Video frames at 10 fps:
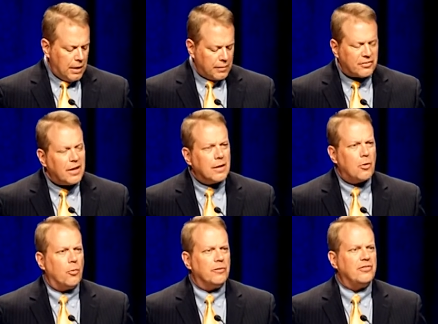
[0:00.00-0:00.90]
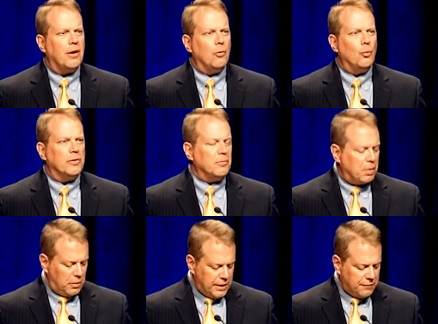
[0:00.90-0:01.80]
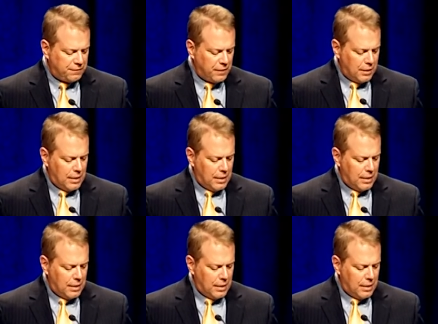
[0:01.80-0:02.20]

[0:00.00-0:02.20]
The second cornerstone was a belief